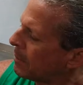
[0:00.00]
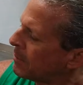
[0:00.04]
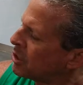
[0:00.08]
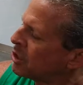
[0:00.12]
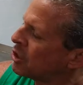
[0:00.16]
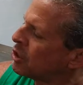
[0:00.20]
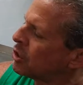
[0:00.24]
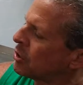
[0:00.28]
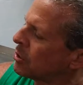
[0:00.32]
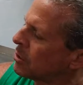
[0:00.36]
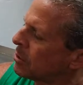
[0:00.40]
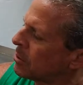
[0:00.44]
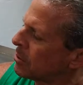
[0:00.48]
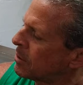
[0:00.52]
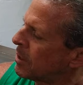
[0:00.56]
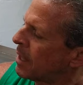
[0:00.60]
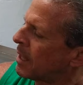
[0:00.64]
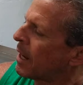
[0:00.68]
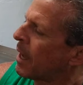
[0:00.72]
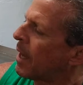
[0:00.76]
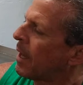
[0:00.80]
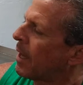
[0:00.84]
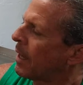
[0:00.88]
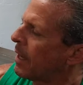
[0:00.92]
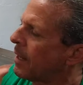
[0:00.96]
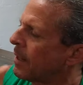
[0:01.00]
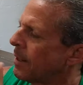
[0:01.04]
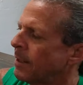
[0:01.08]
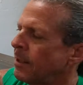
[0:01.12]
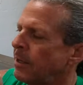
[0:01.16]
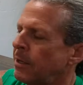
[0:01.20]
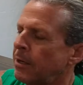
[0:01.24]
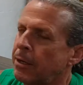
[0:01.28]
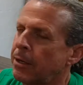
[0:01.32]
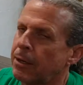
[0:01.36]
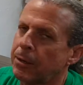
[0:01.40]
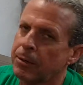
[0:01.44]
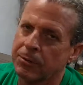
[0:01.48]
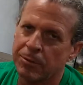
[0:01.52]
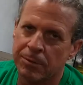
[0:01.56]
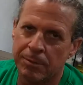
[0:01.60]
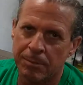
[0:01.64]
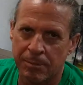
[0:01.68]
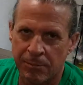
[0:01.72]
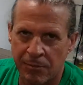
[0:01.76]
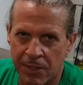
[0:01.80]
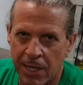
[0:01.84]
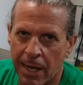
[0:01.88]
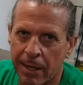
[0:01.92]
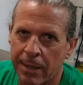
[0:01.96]
I'm sure that I,
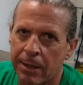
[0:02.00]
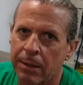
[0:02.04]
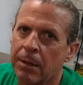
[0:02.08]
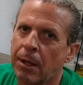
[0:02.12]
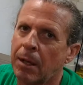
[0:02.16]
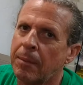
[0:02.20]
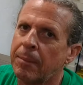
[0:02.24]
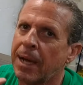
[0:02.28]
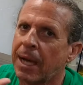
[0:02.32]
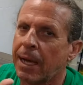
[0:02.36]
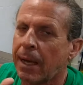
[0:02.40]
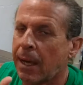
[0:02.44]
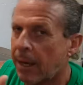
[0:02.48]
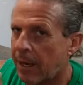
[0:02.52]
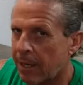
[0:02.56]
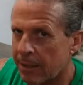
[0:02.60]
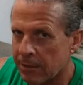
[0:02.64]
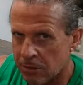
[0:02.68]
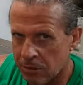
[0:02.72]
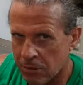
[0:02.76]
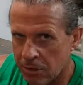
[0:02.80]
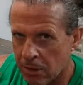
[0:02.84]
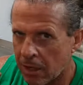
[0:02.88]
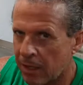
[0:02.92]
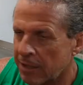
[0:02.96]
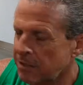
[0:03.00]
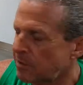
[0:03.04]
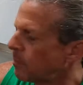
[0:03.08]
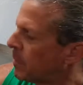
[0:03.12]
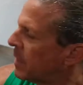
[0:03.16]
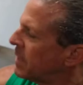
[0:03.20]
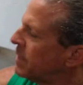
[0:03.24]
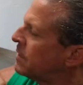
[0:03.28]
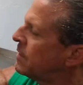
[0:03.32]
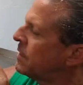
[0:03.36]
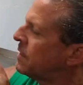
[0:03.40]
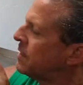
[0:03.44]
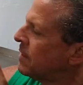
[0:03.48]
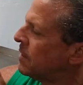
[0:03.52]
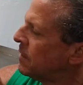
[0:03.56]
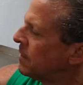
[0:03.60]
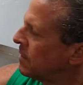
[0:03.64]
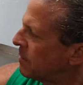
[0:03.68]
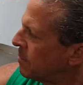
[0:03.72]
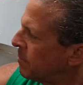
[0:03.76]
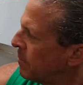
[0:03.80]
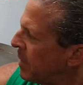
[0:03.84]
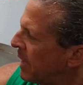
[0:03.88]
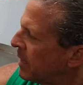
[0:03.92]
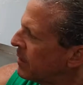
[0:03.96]
dotted all my I's, crossed my
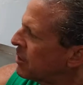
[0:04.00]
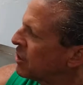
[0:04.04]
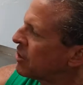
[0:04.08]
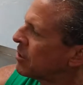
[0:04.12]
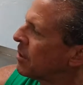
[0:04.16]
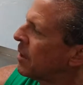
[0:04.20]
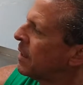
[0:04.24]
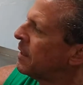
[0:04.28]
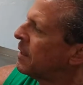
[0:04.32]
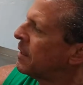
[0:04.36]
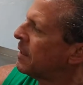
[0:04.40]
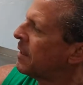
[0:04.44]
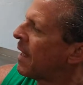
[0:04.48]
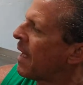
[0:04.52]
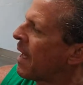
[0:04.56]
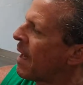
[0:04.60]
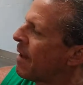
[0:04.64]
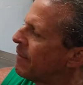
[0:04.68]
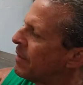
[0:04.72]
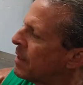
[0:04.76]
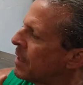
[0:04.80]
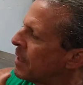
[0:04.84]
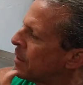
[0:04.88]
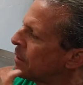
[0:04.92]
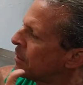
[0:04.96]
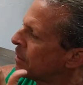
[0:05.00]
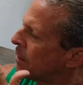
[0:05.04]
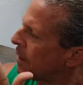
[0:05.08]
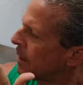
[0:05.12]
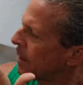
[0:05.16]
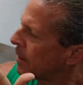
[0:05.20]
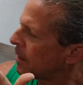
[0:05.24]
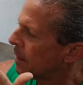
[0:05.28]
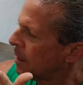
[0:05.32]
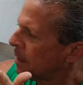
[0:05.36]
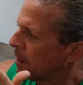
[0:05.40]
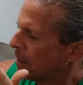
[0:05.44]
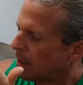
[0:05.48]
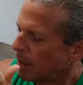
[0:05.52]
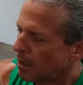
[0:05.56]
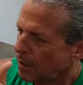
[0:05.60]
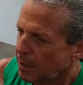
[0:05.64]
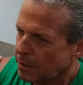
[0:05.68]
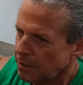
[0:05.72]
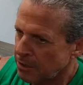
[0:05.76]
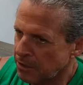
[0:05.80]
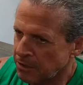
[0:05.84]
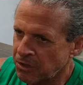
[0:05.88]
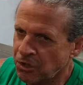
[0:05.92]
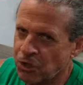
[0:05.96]
T's, make sure I didn't have anything.
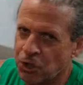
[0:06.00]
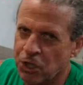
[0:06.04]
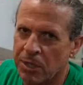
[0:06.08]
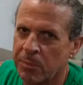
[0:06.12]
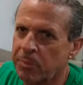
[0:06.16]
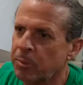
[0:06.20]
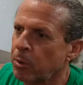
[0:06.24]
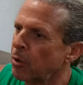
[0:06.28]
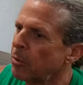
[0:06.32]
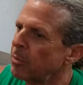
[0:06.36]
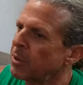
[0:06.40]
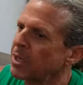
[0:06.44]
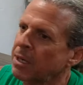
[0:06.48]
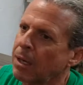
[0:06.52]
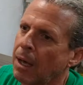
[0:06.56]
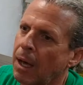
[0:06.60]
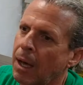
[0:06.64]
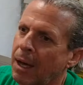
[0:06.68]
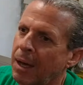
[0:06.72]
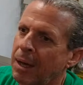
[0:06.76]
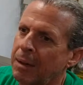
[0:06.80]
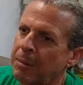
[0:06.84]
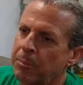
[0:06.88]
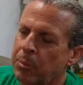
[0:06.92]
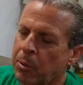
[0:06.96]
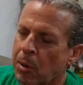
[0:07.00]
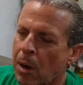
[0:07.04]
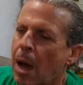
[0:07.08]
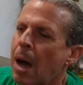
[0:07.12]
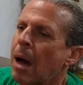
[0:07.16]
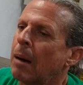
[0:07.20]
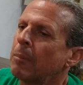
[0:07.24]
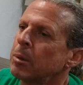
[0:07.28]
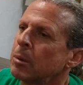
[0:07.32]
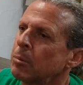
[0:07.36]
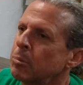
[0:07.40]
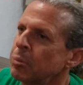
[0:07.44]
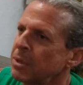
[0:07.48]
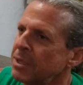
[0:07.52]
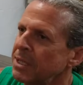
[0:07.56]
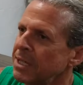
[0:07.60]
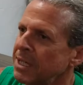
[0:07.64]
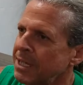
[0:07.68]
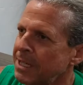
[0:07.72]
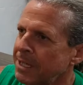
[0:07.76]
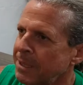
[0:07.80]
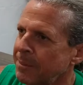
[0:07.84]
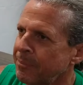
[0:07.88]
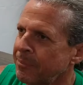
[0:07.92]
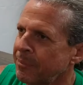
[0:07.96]
This Jeep Rubicon
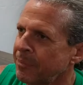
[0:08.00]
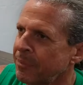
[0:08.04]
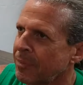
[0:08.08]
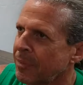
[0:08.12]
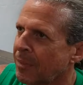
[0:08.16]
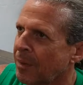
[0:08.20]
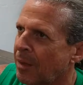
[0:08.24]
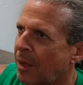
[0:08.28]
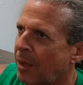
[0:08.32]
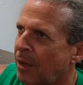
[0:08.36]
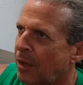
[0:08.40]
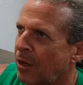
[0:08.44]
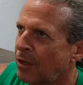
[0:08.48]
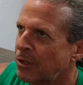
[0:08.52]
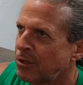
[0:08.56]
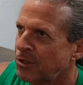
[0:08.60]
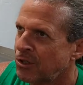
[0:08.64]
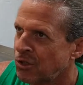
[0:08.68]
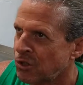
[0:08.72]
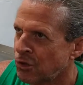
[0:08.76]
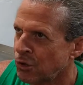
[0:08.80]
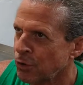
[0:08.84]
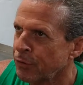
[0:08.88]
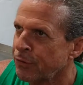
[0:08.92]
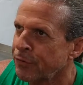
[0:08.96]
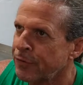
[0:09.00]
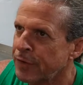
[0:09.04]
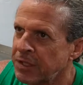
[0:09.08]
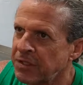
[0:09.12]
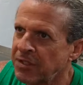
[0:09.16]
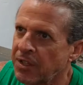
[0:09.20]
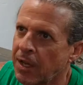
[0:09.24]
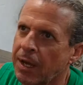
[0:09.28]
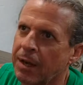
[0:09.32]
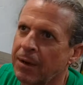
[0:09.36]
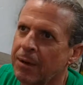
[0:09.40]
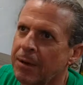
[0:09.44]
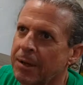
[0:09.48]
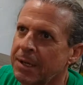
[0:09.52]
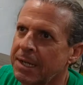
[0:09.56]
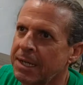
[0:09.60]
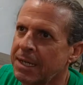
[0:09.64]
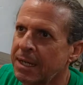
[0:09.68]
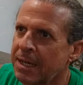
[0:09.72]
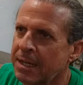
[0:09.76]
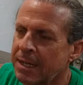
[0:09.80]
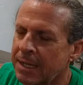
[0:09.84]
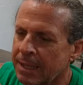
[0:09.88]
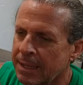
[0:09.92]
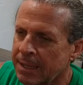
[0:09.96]
probably surface
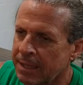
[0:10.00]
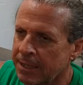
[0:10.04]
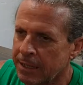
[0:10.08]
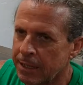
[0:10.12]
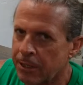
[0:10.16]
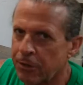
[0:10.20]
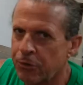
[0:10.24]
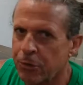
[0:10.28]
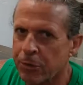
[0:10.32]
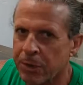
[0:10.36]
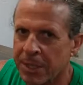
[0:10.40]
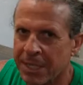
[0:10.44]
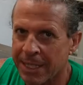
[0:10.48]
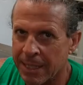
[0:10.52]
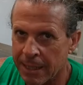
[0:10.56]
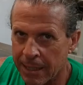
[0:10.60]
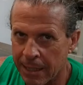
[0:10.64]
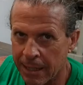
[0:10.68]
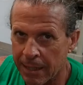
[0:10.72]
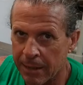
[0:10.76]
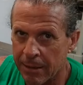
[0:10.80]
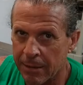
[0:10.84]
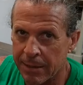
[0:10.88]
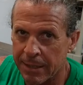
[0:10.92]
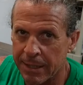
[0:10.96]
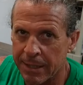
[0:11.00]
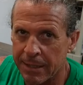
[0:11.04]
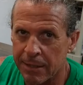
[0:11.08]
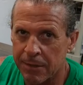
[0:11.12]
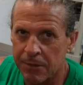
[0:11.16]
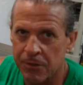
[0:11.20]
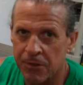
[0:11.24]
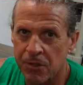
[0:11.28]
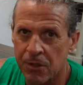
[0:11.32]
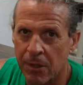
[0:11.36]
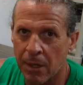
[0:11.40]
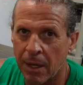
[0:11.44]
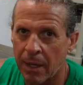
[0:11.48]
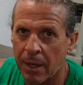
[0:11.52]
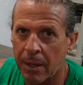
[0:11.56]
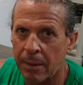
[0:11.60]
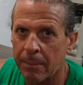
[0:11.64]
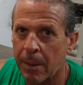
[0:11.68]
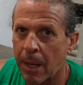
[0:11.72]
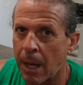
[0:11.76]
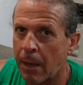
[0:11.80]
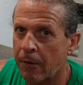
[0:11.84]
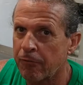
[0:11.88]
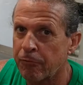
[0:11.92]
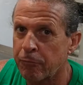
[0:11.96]
area and intricate areas
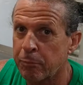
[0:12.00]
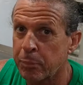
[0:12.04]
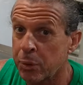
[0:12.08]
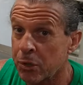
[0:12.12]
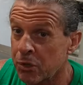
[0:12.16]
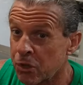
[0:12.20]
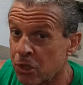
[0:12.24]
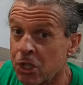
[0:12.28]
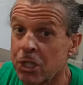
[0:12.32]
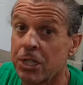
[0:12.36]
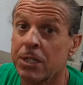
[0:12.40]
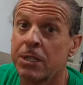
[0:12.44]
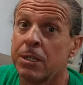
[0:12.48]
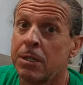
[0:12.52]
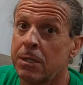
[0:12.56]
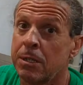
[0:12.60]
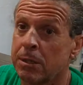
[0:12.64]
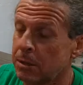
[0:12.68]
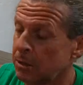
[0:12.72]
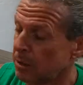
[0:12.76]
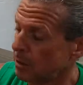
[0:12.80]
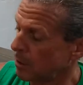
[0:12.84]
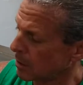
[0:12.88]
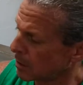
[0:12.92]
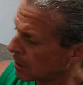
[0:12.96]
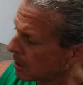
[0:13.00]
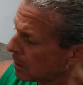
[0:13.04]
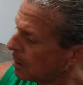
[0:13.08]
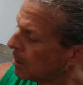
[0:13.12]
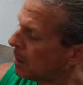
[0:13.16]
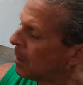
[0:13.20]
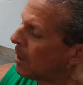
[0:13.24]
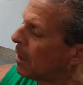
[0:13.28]
of particular